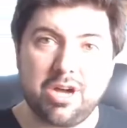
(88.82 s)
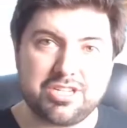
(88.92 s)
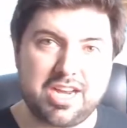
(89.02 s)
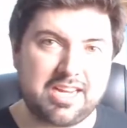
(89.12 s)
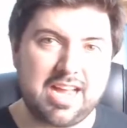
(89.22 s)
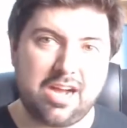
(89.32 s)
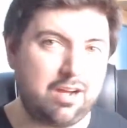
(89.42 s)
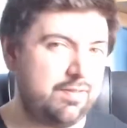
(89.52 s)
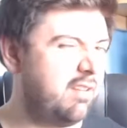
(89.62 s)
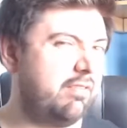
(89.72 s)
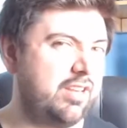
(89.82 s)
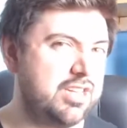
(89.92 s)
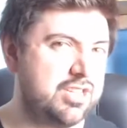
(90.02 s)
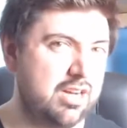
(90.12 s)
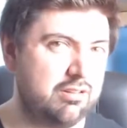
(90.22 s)
worth checking out. I've never
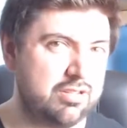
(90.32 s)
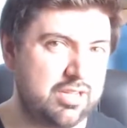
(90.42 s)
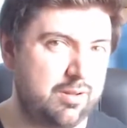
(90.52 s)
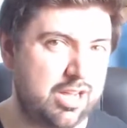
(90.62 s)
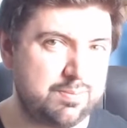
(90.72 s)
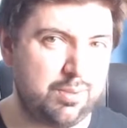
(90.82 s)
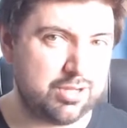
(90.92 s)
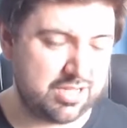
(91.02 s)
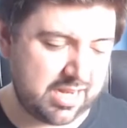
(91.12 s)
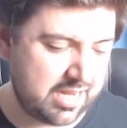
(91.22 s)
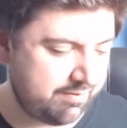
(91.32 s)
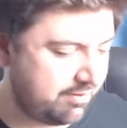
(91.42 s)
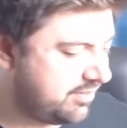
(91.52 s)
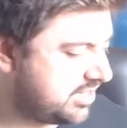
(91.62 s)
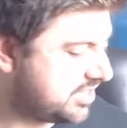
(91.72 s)
finished it. I got to the last boss and then never
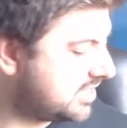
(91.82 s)
finished